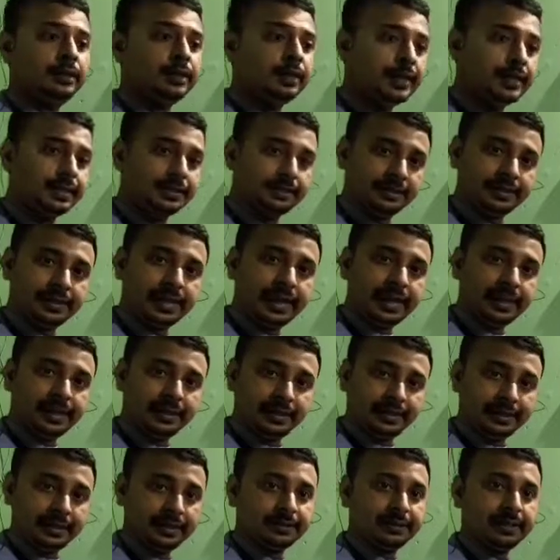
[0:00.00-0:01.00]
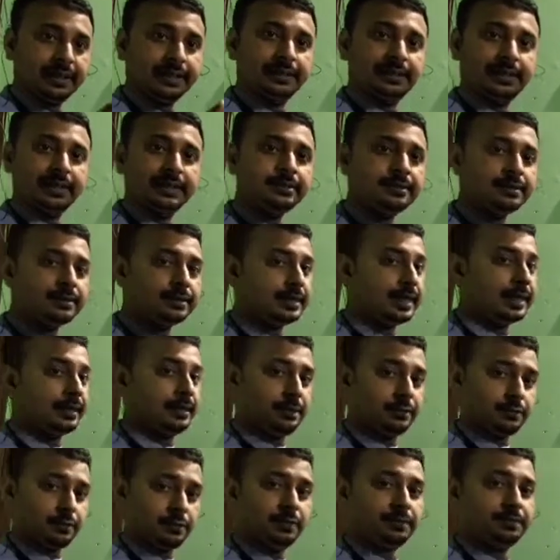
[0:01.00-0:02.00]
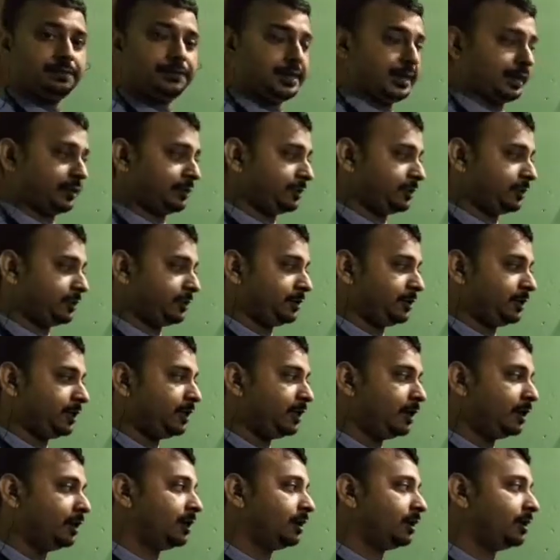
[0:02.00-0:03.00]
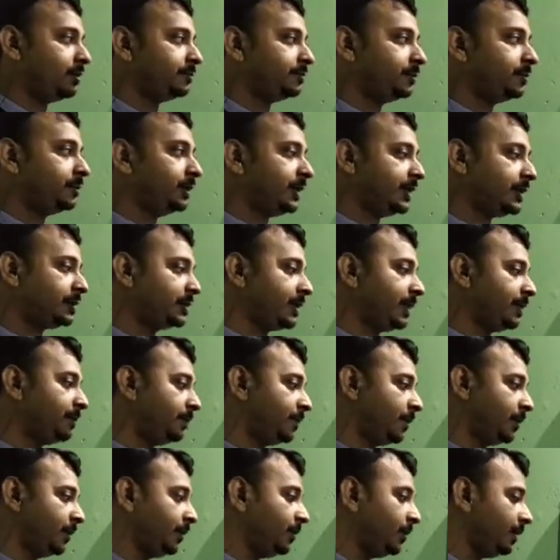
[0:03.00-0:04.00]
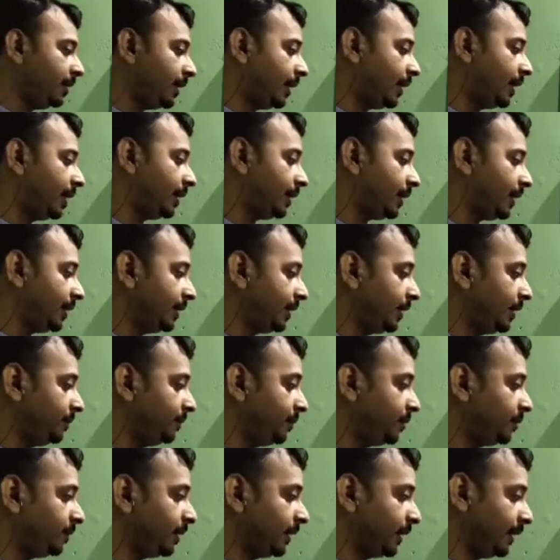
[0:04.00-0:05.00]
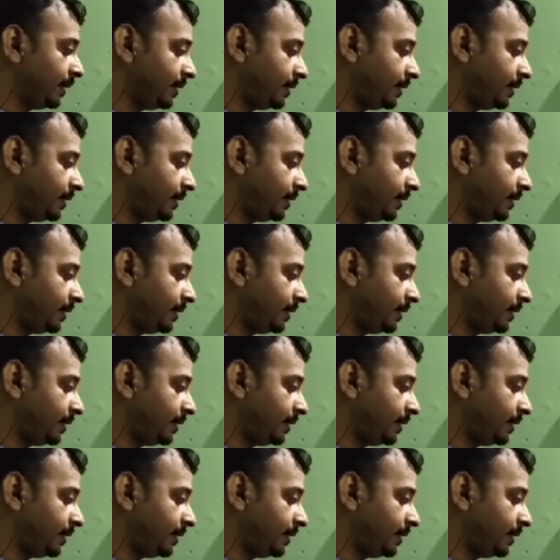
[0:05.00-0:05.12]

is done in the sentence, that is object. For example, I can give you one